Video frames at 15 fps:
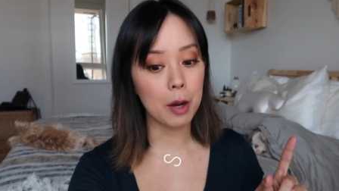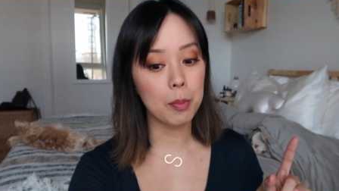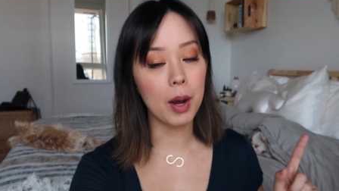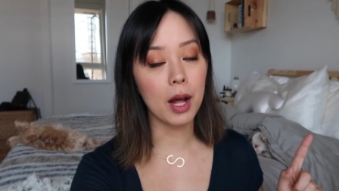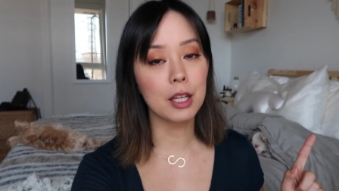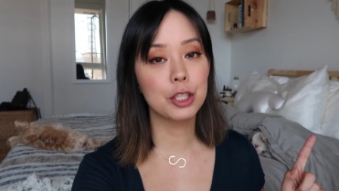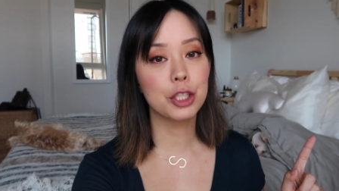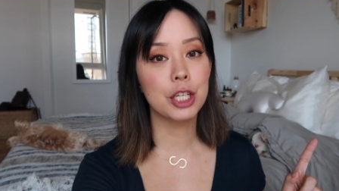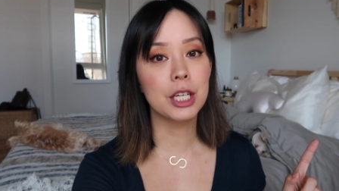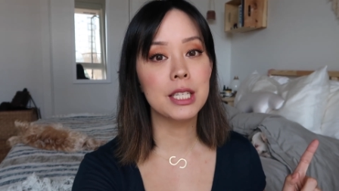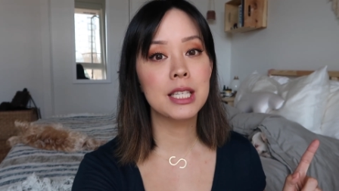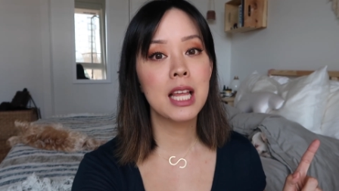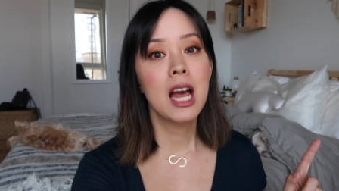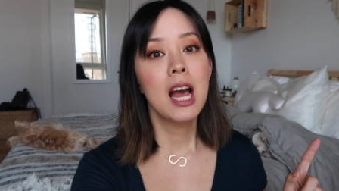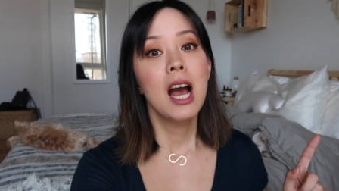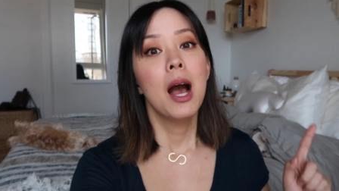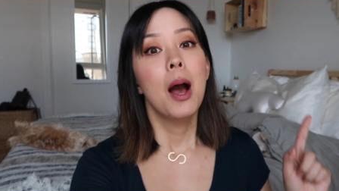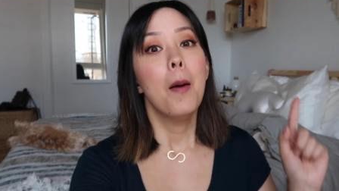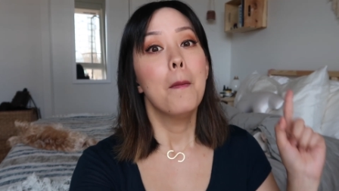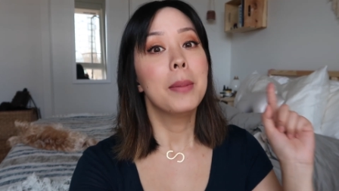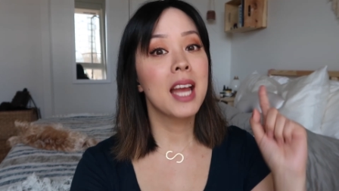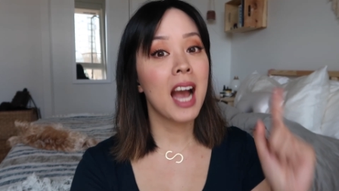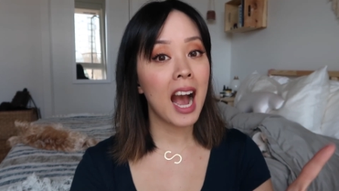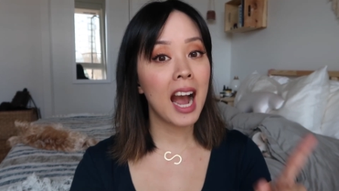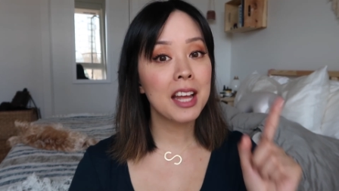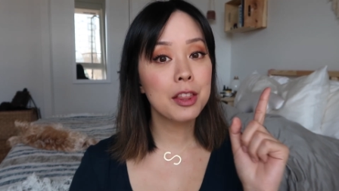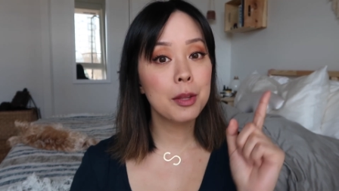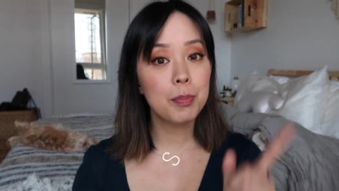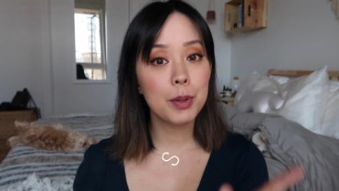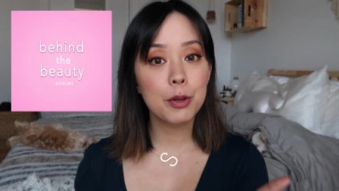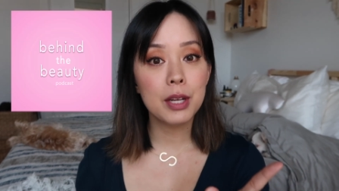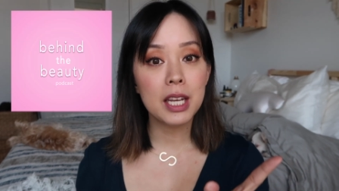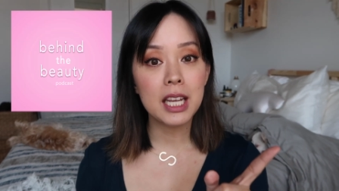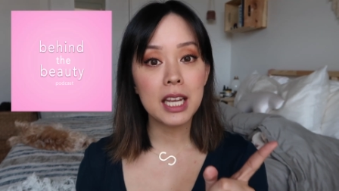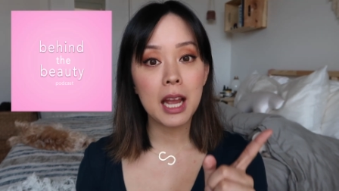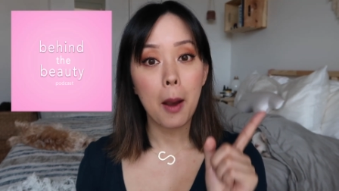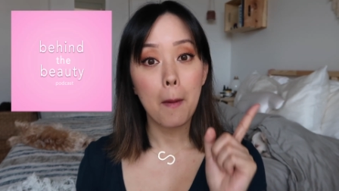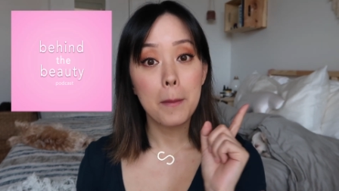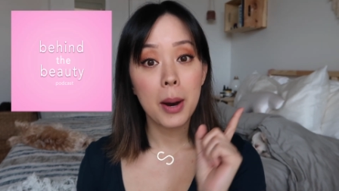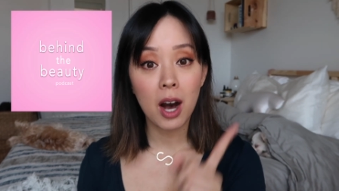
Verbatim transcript: nail polishes, Behind the Beauty